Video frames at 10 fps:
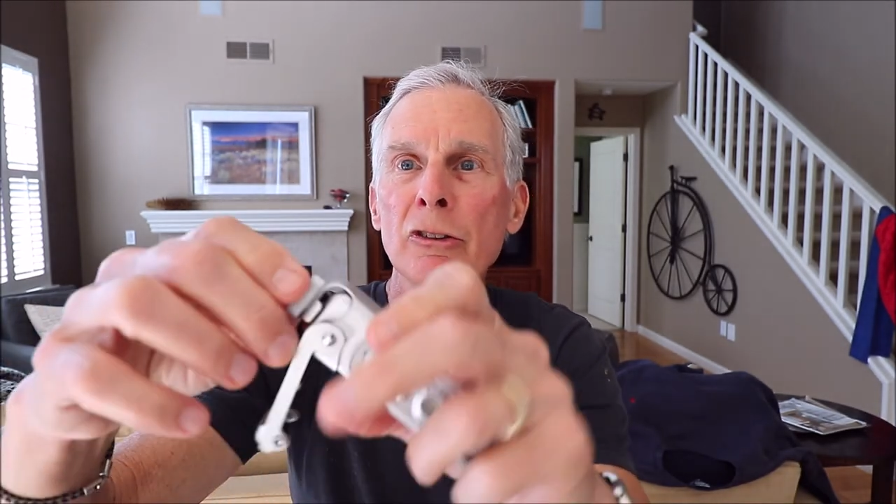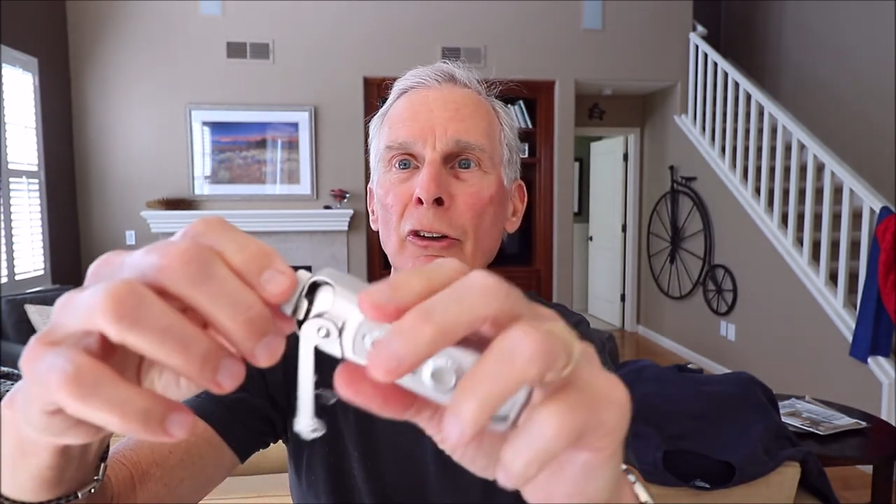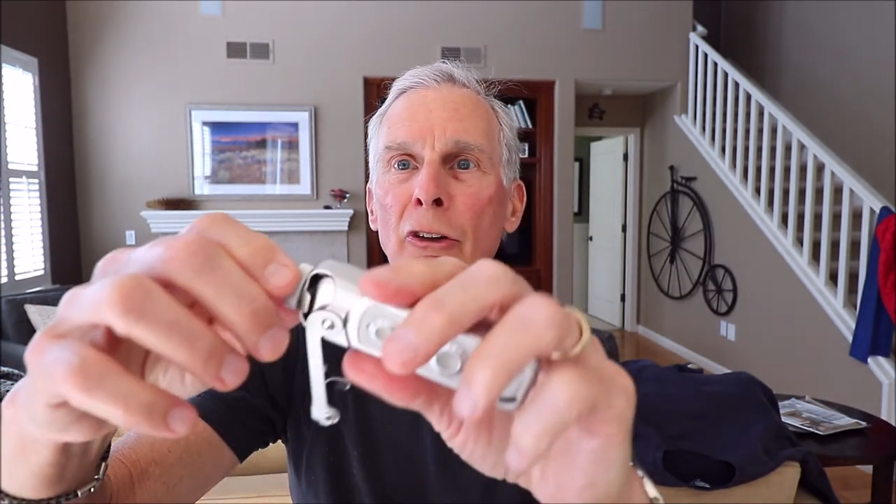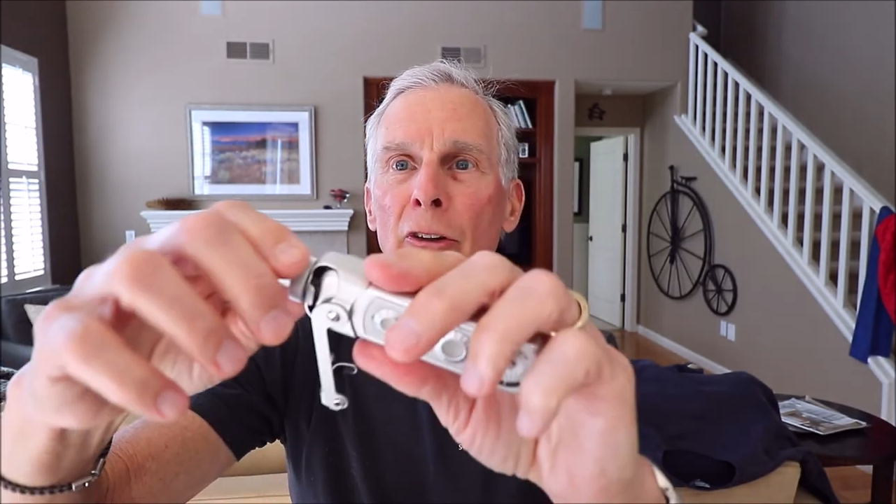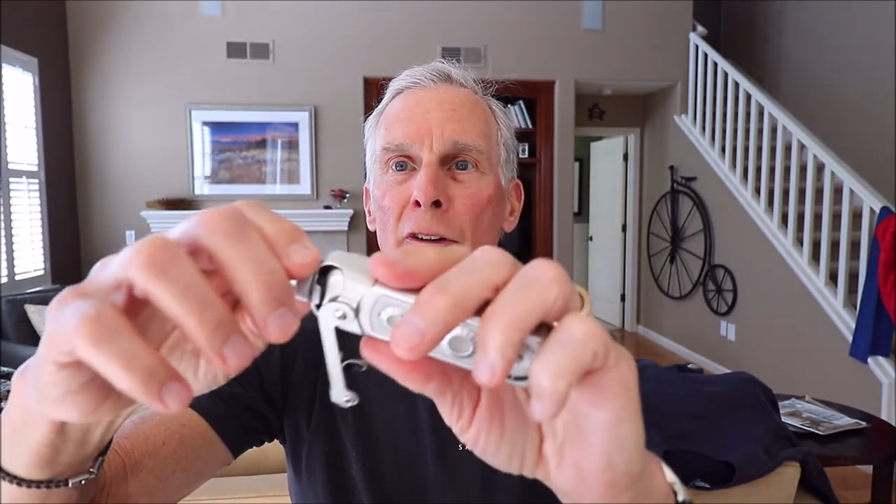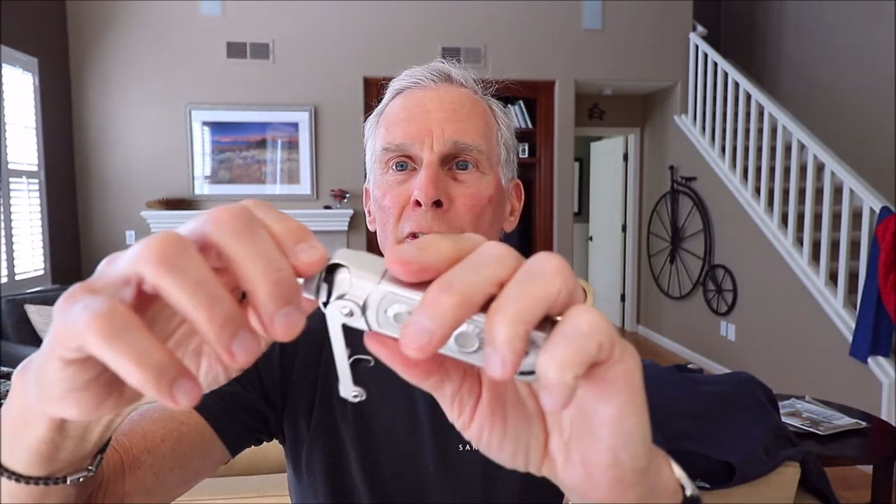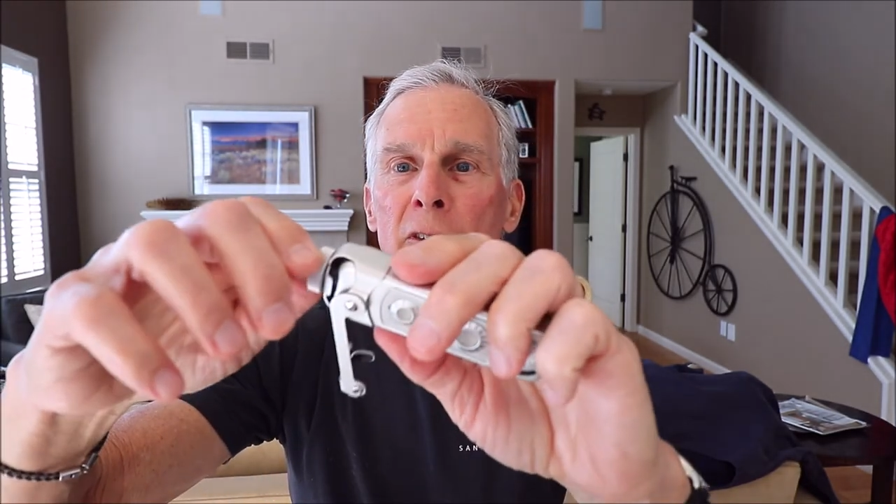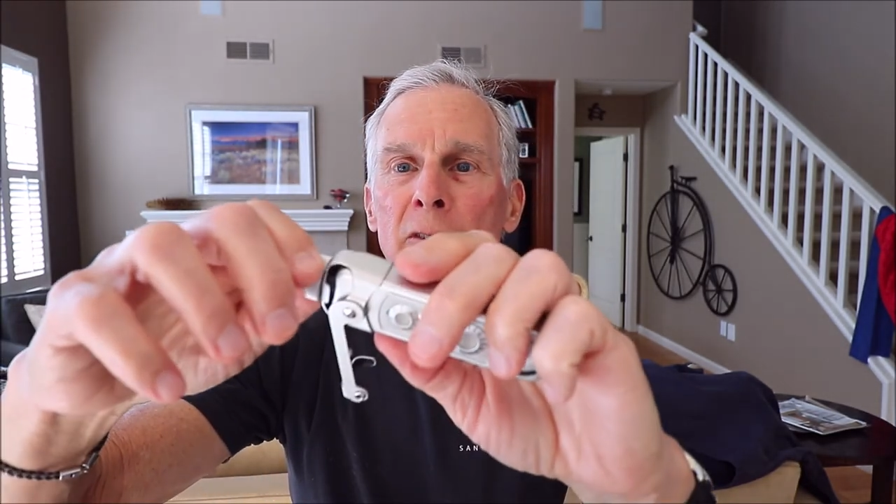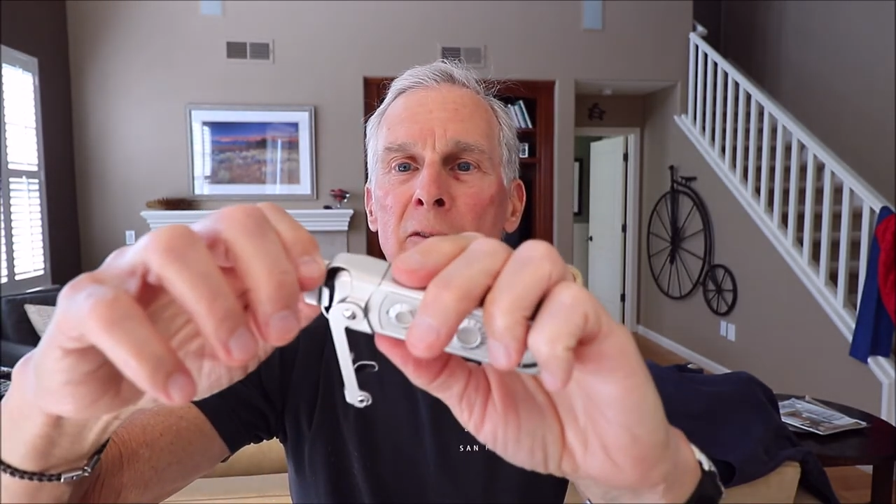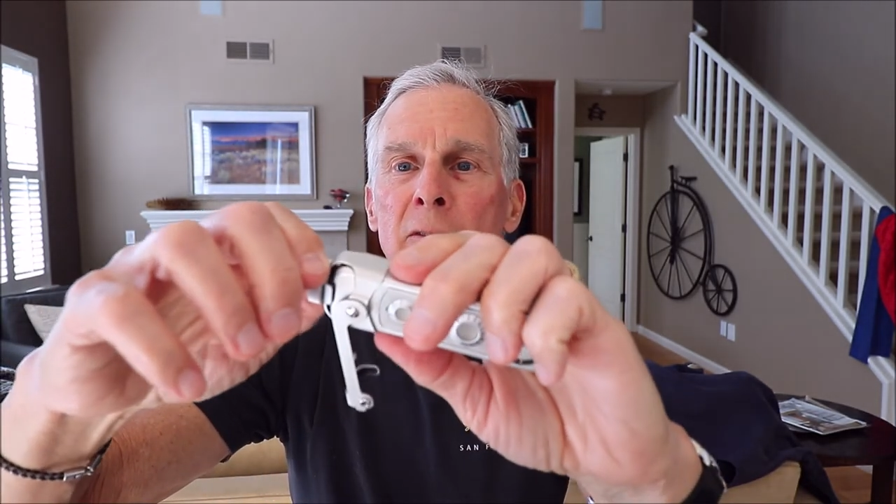knurled
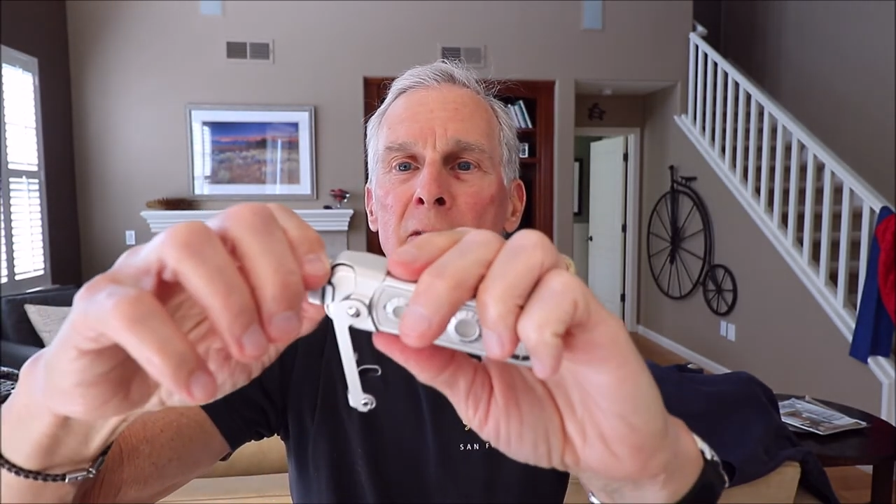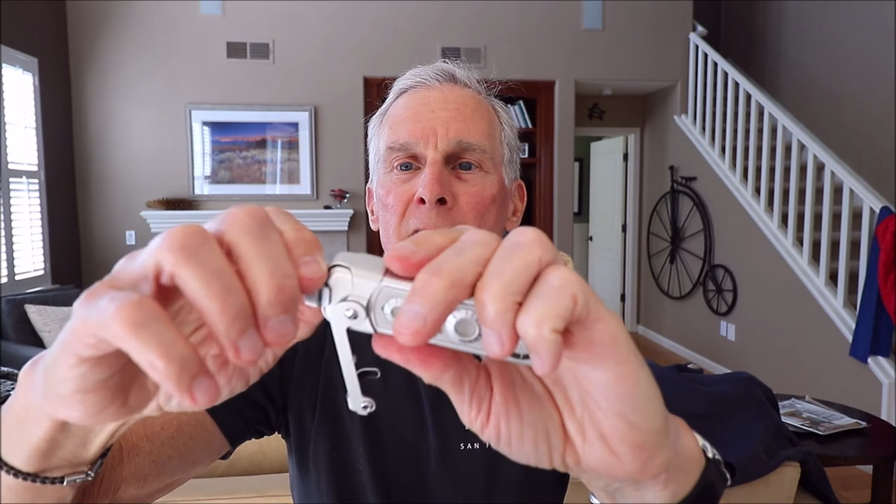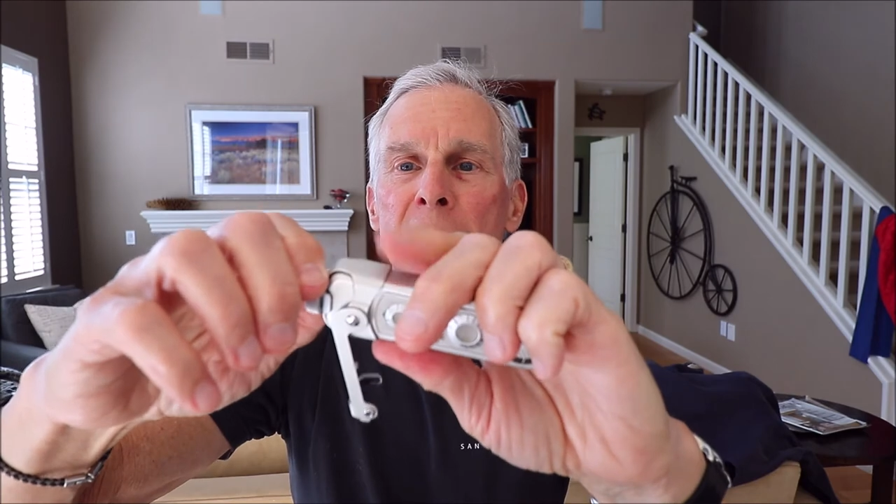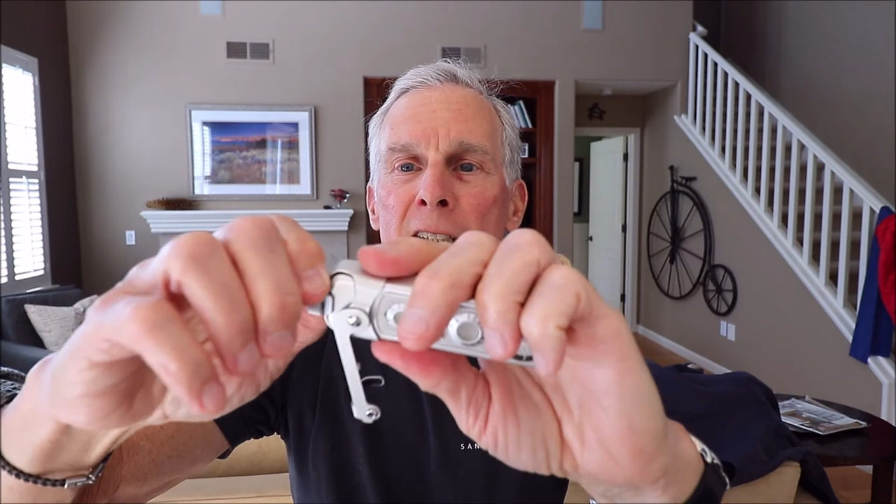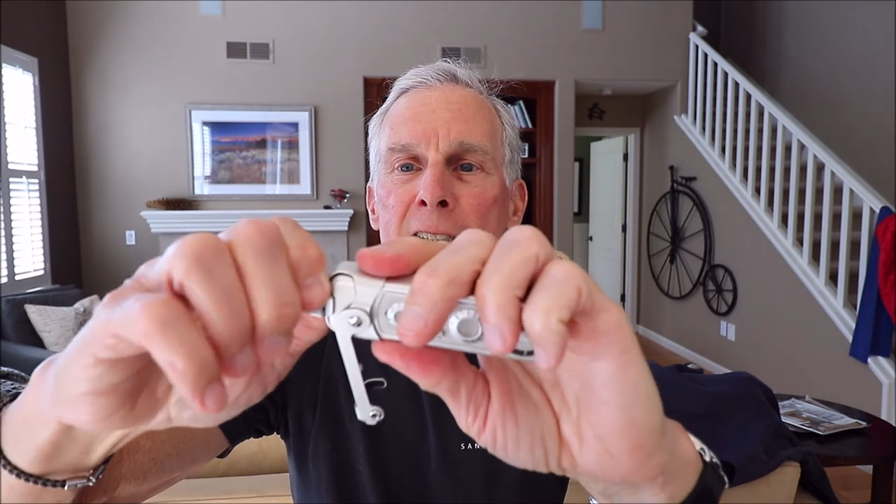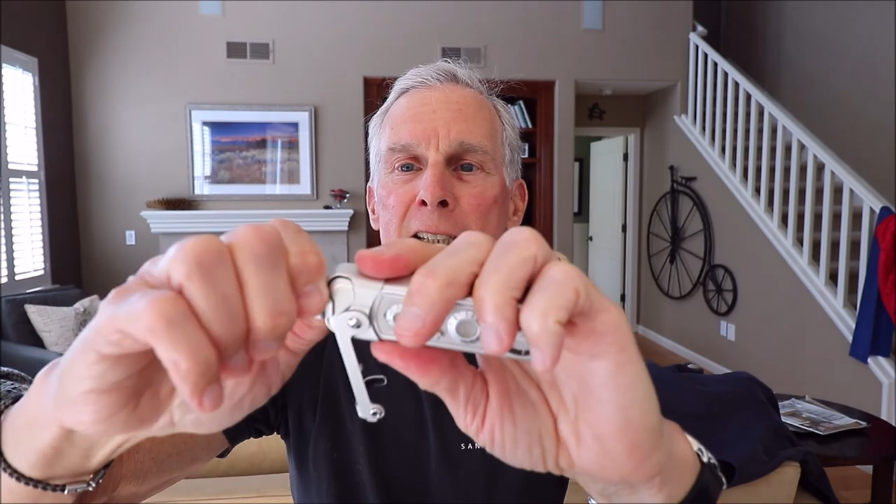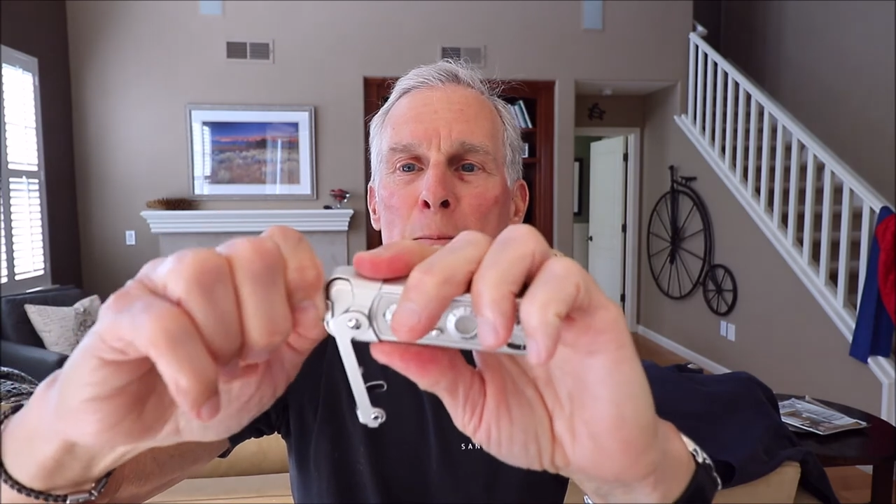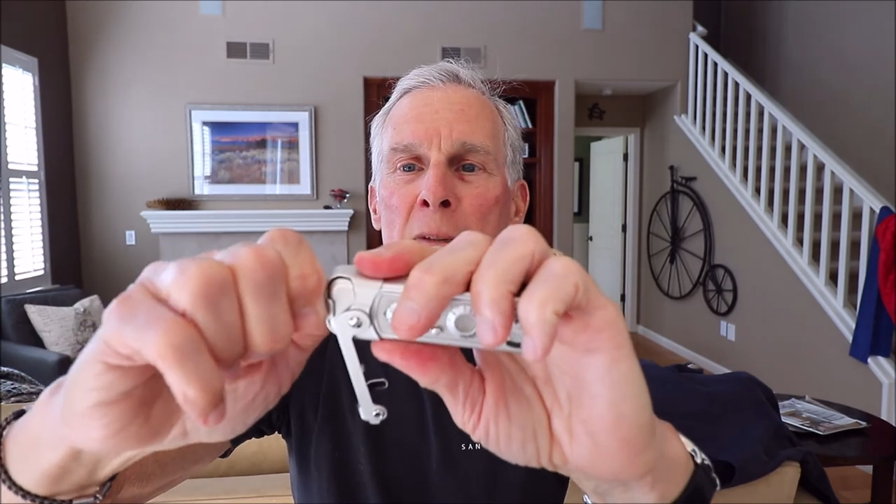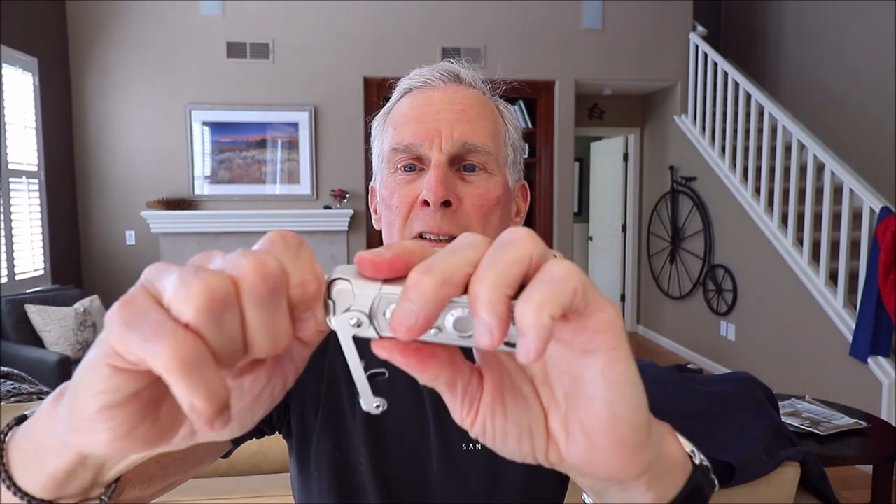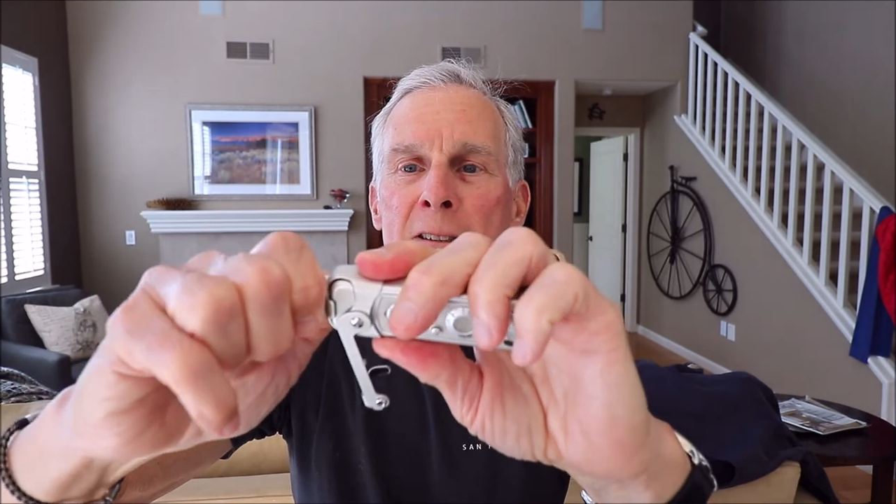knob